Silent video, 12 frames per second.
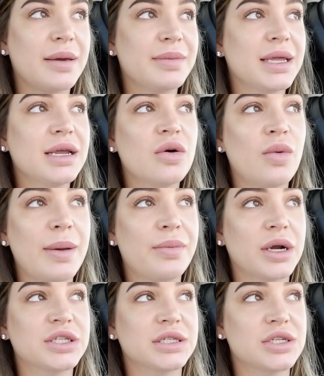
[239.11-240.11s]
I'm getting a wet
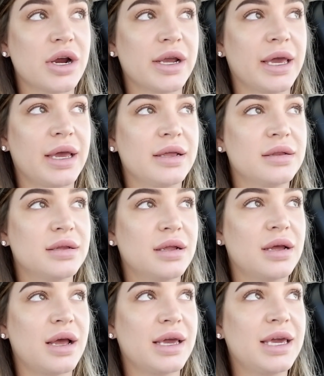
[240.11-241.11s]
brush at Target.
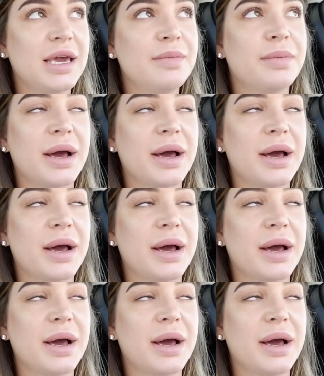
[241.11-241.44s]
I keep